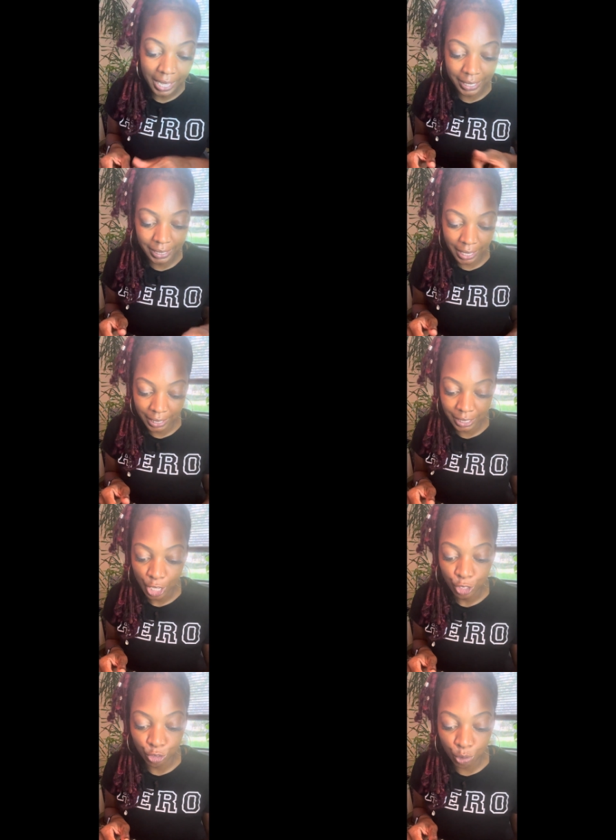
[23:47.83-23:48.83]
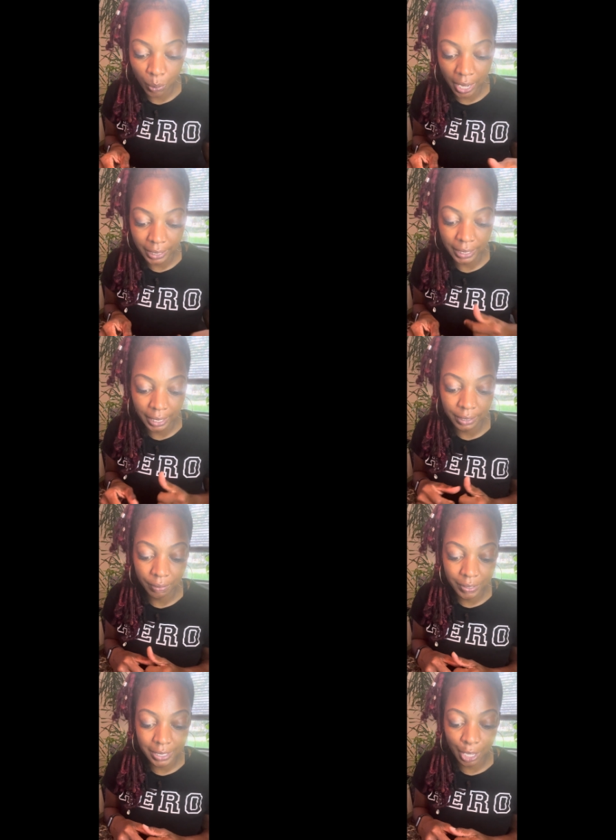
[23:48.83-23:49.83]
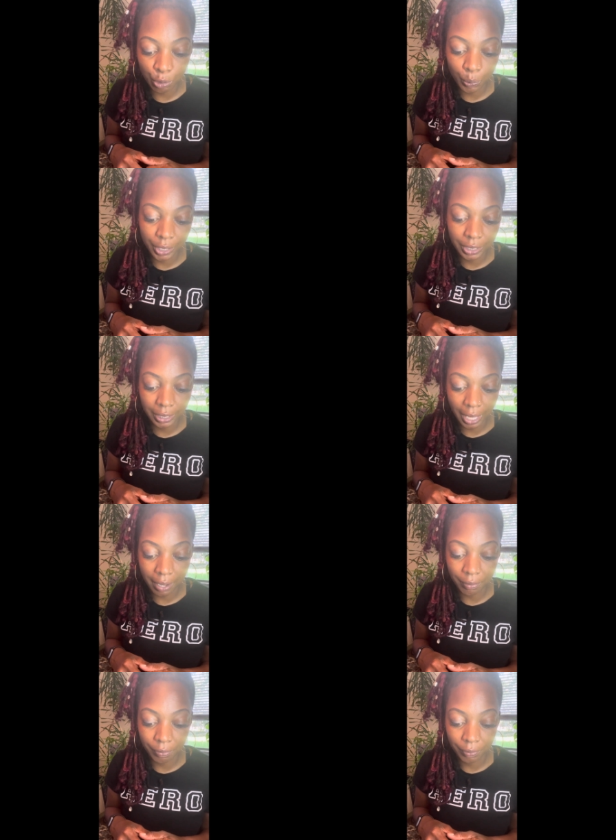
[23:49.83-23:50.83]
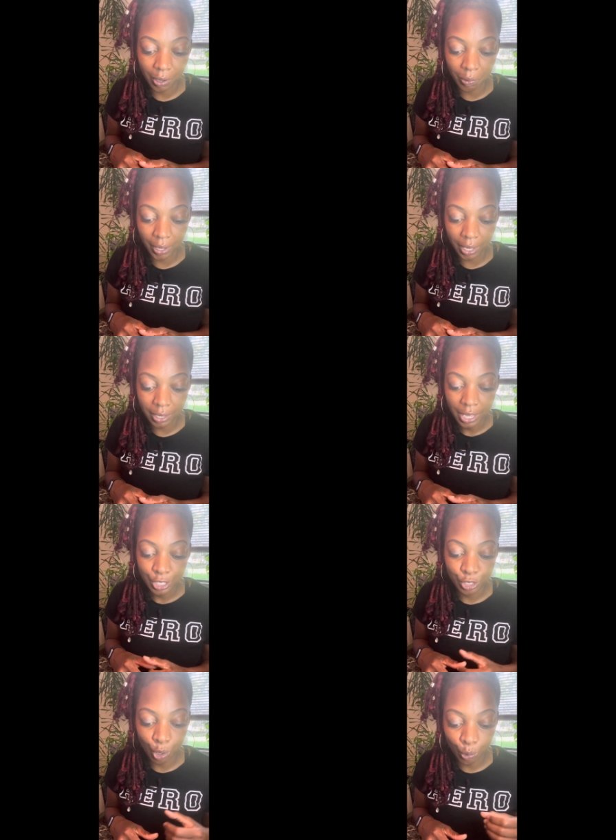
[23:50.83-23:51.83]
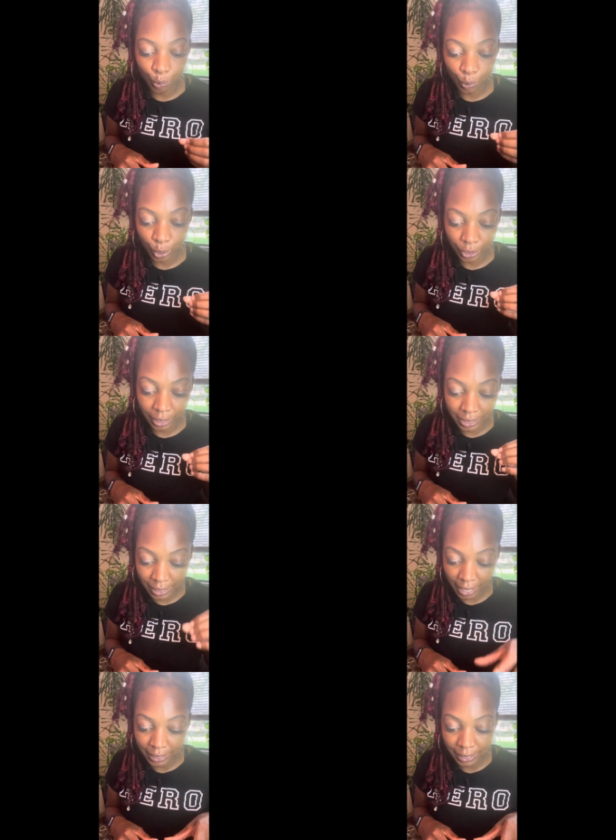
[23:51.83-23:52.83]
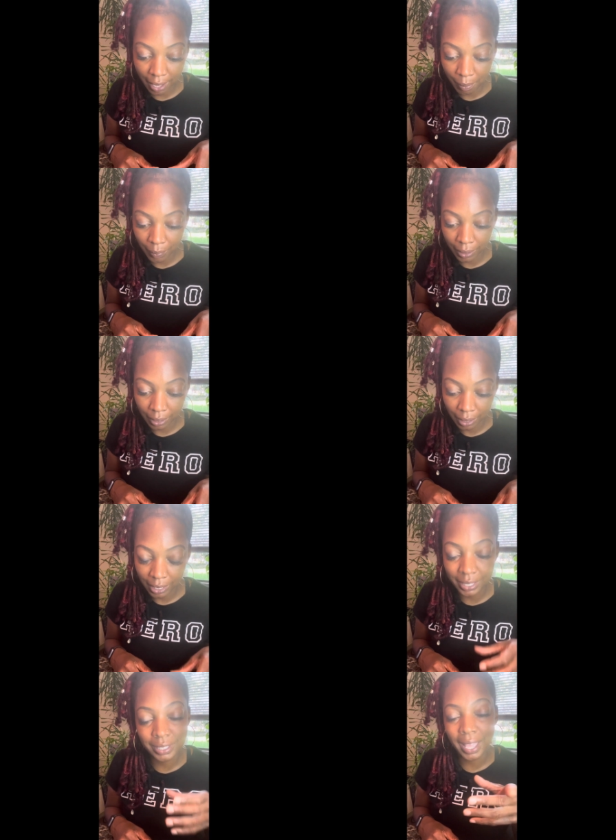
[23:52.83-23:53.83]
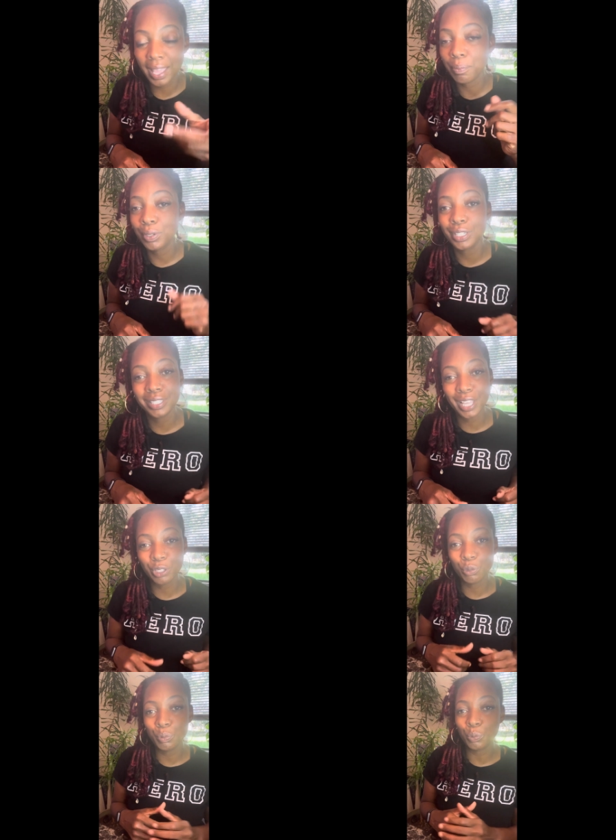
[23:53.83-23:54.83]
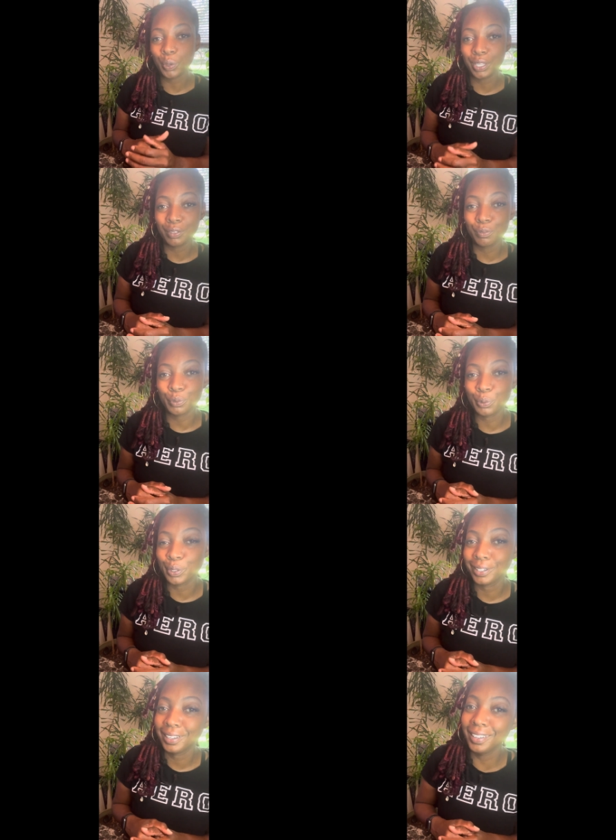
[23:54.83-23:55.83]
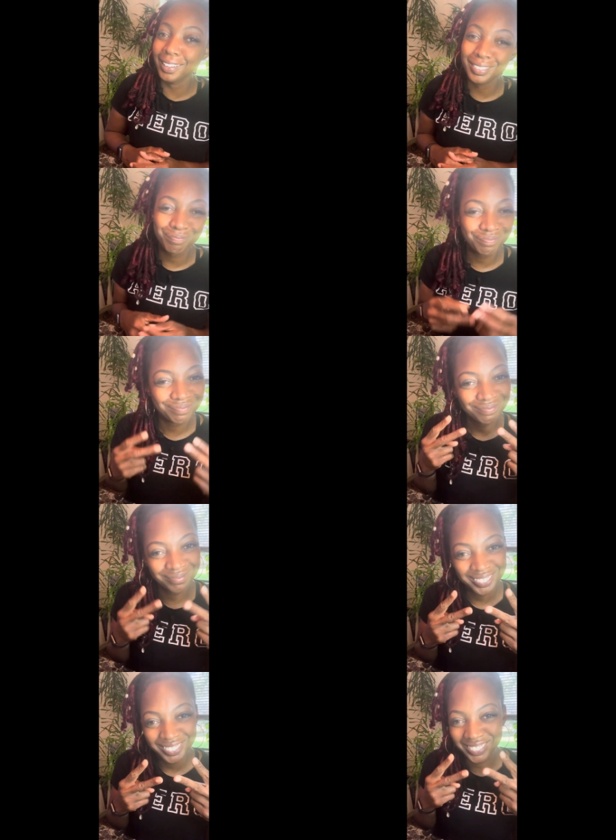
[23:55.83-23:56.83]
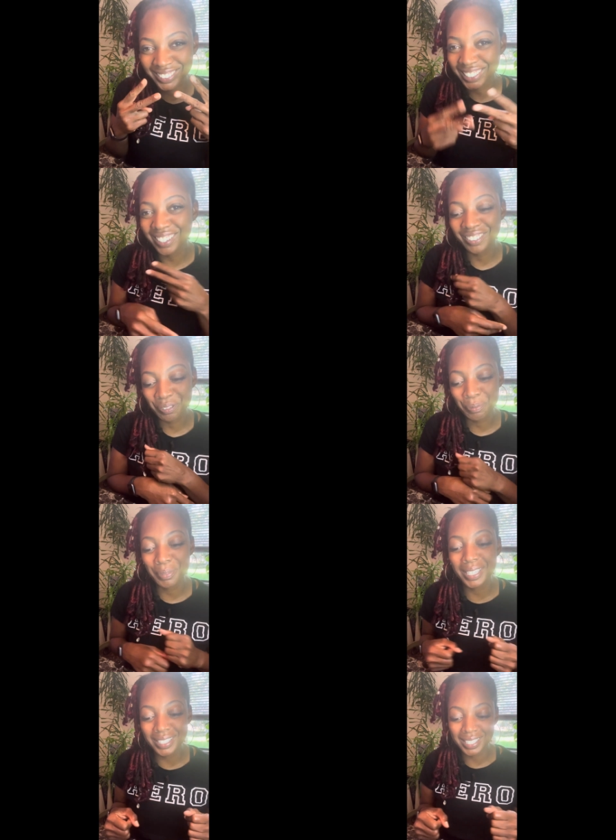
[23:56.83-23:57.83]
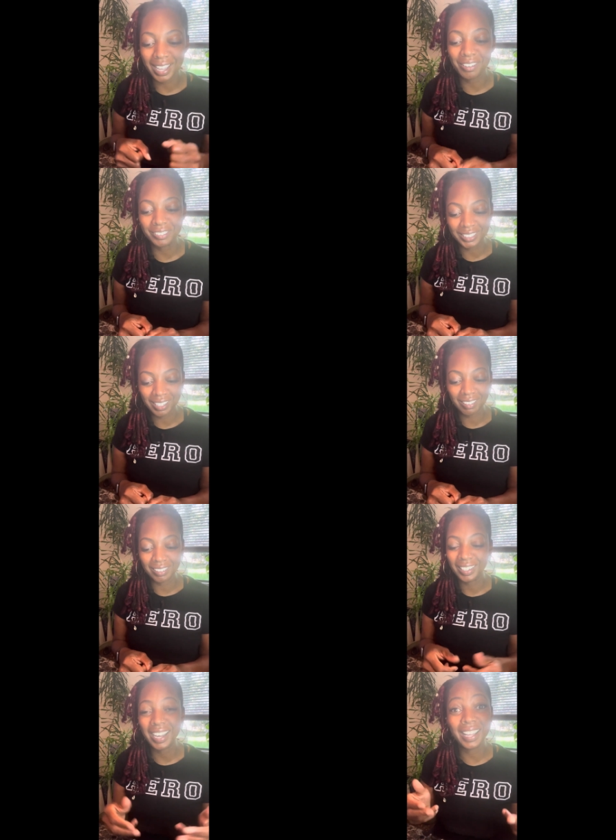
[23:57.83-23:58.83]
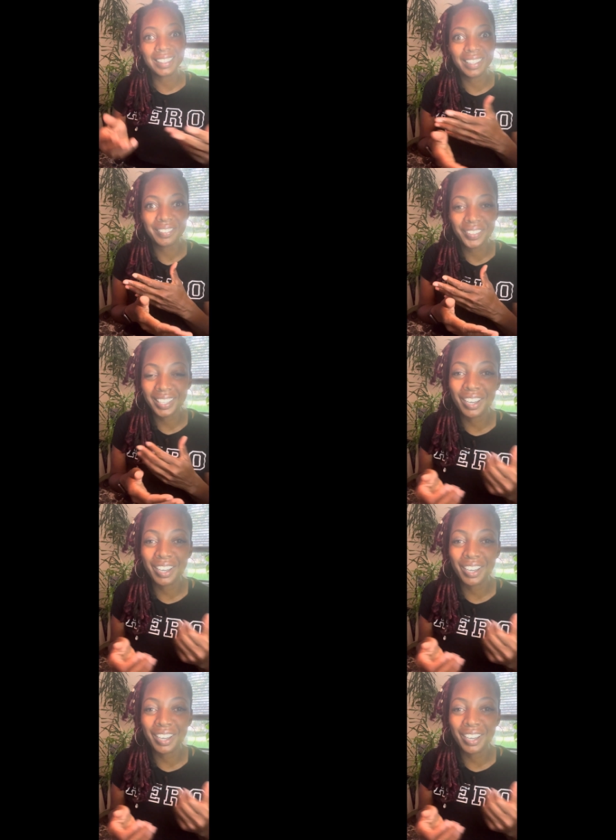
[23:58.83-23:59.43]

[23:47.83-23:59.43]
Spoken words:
It says, you are at the end of a cycle in your life. Okay? So, this next step is the happiness that you've been waiting for. Y'all, peace out, y'all. I love it.